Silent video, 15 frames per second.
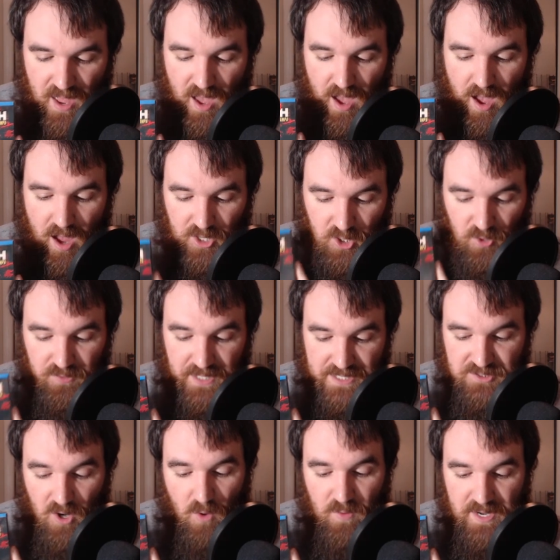uh, currently
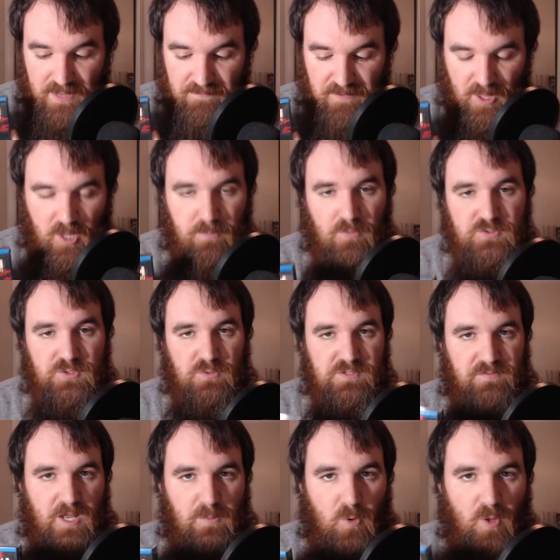it's already available. So it was
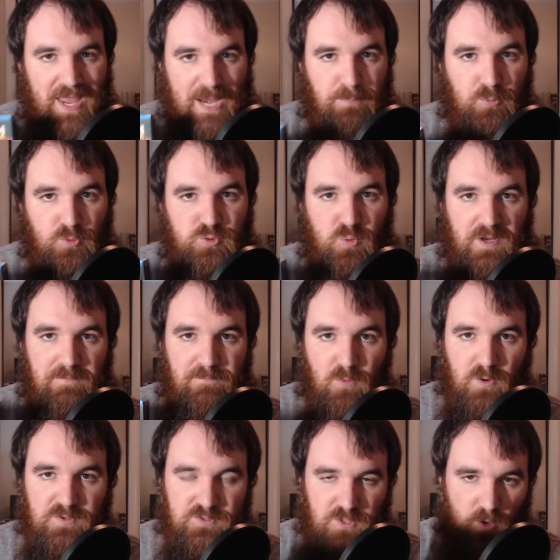available April
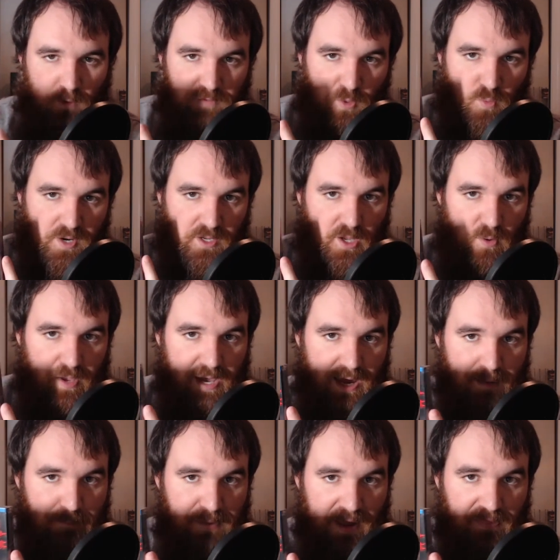24th. So if you want to go
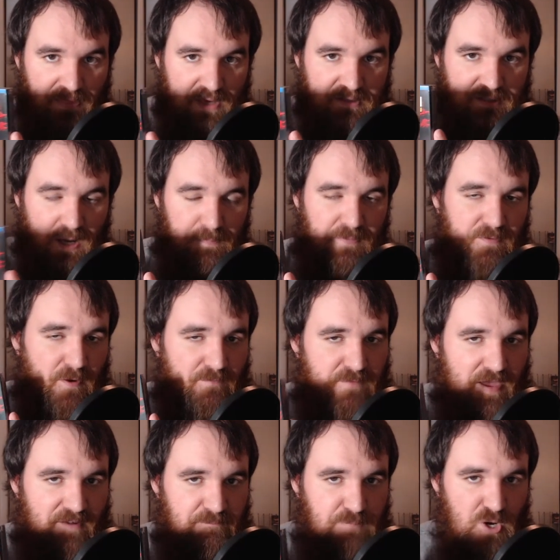ahead and pick this up, if you're a
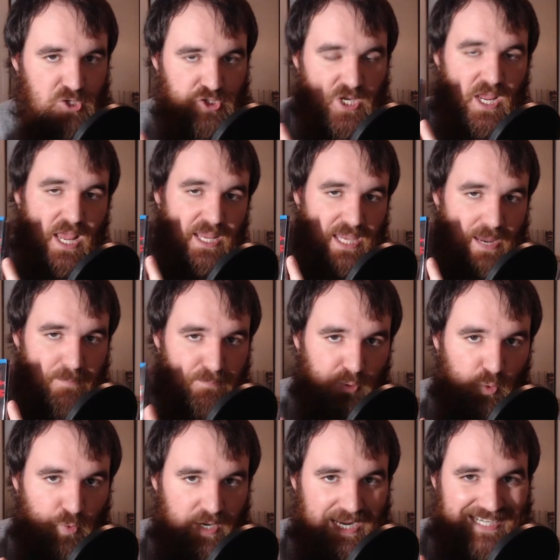fan of Bush, again,
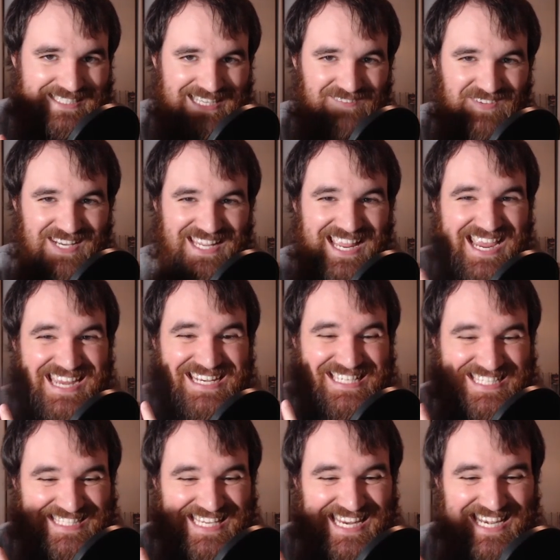Blu-ray, DVD, and
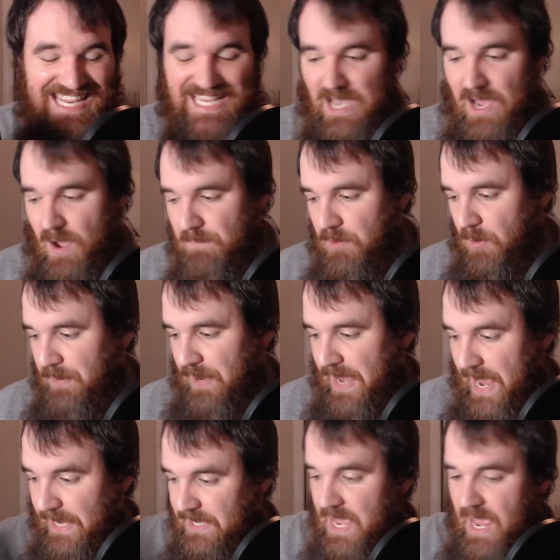CD combo
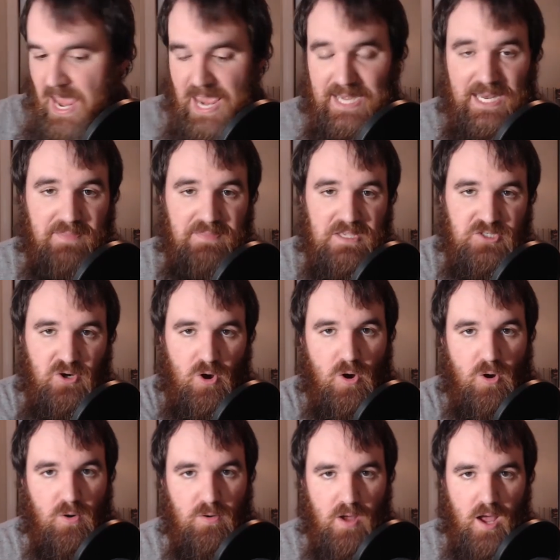pack. And again, these are
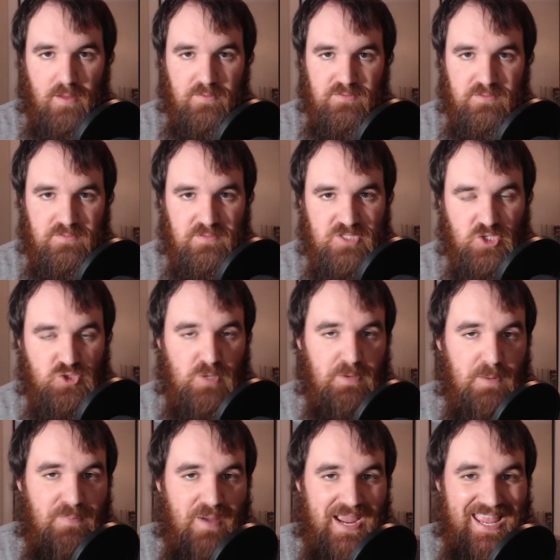all. Uh,
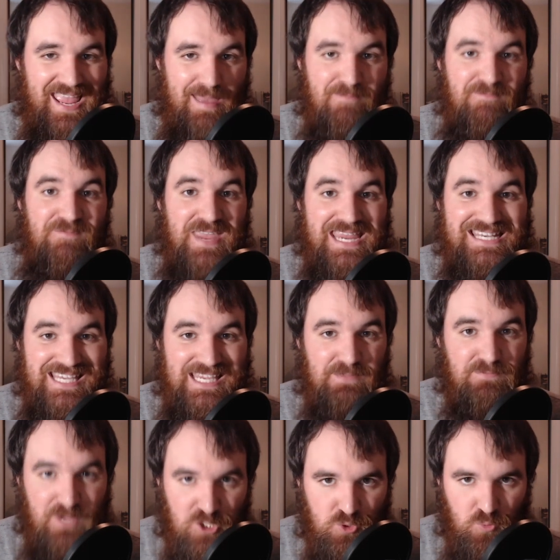distributed by
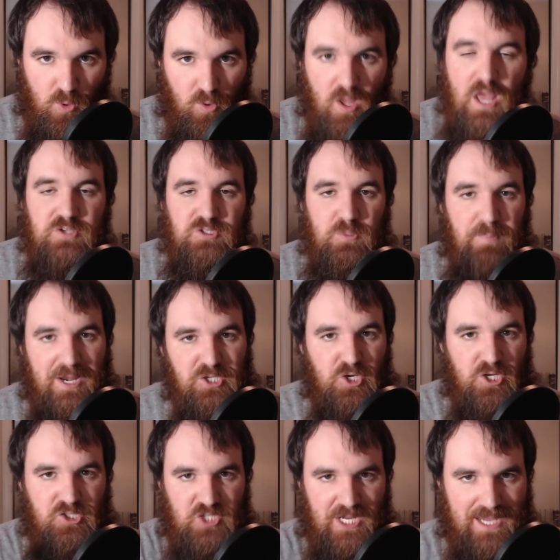MVD Visual. So make
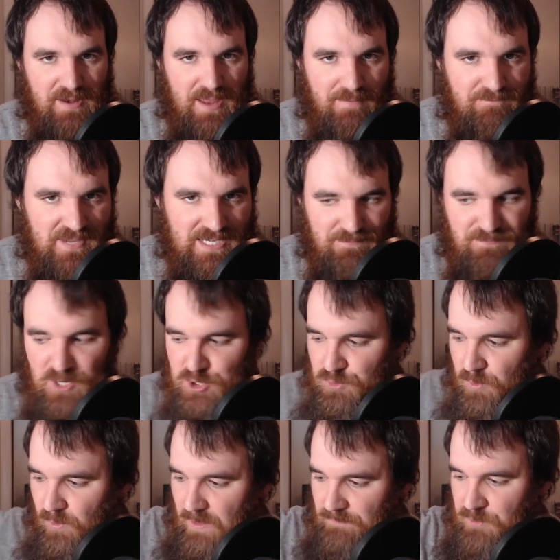sure you check out MVD
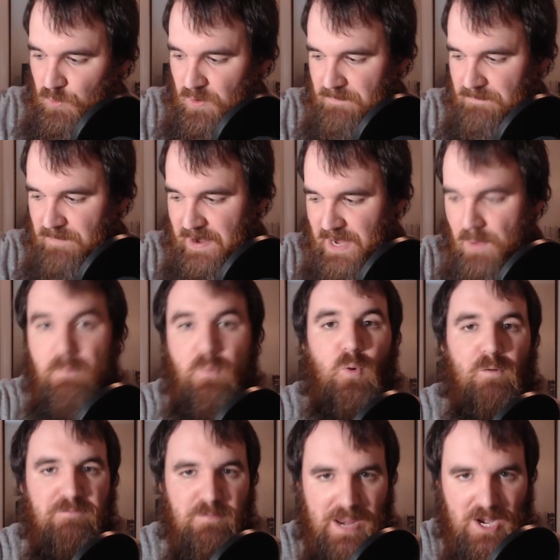Visual if you want to find out
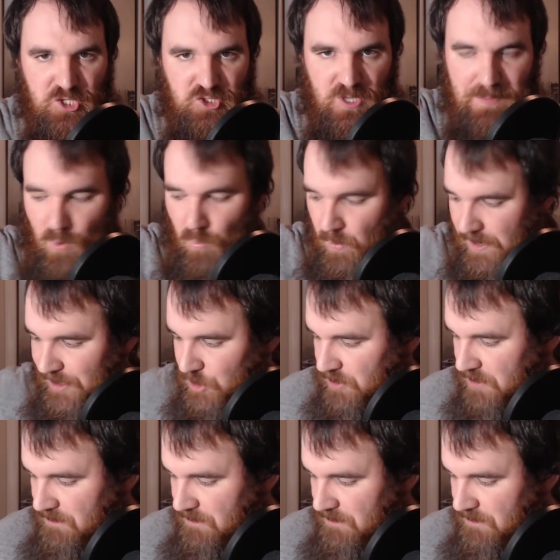more information about where you can